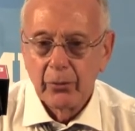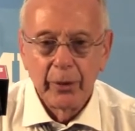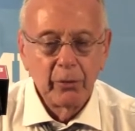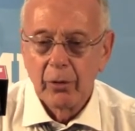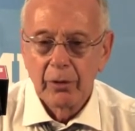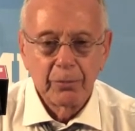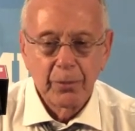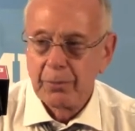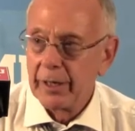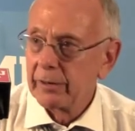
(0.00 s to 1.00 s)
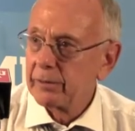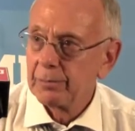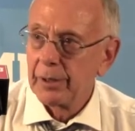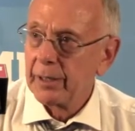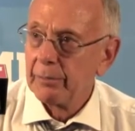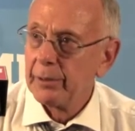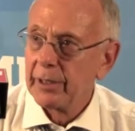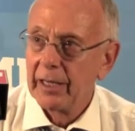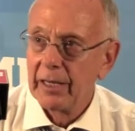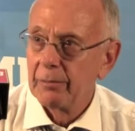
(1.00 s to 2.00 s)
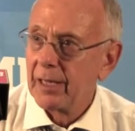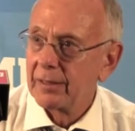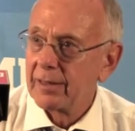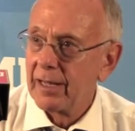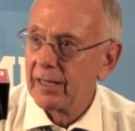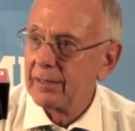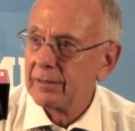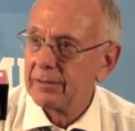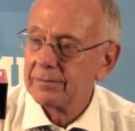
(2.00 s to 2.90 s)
We weren't prepared to play a big game like that.